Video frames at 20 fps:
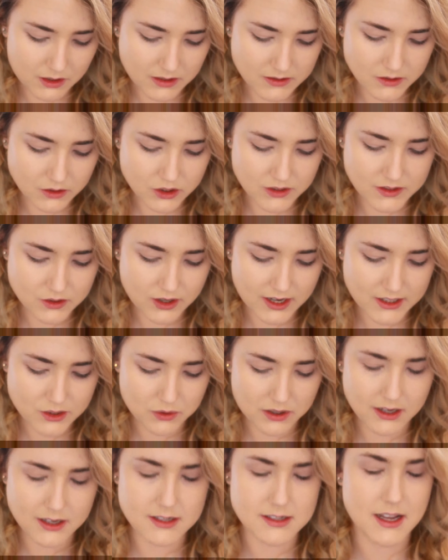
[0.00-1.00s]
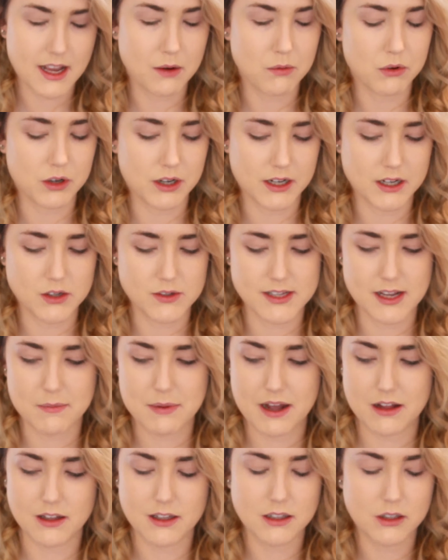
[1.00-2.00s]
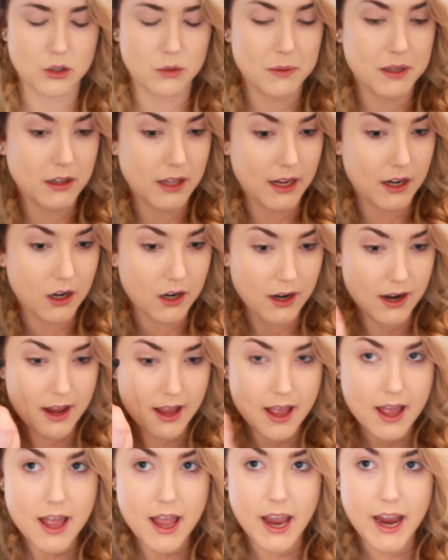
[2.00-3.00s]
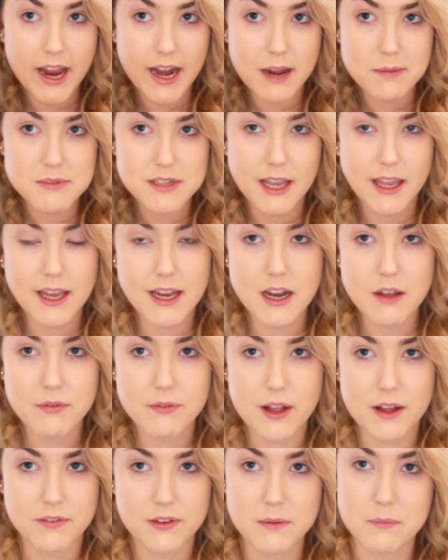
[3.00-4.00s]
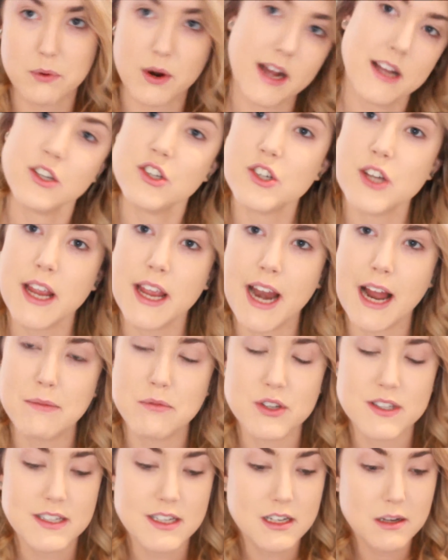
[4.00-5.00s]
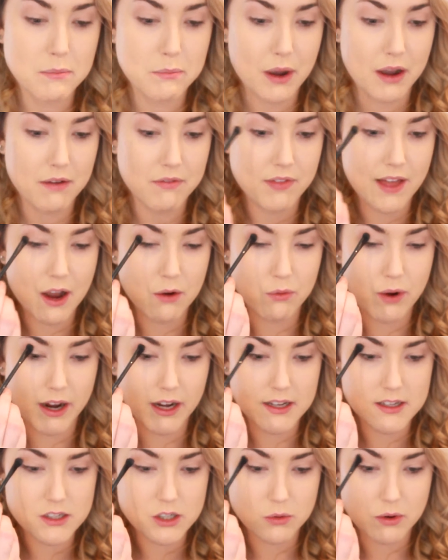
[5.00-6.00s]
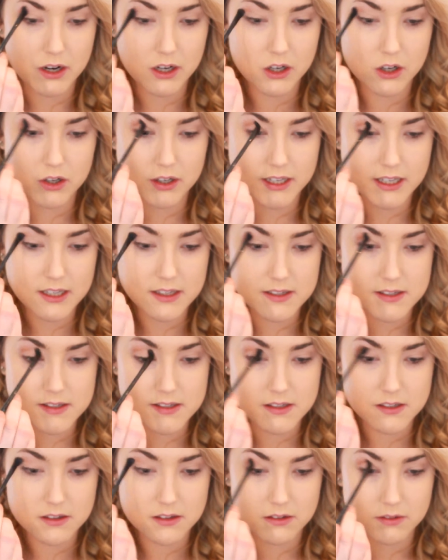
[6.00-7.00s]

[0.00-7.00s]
So just scratch what I said. We're going to use that palette a little bit later. And I'm taking a fluffy brush, and I'm just going to buff that right into our crease.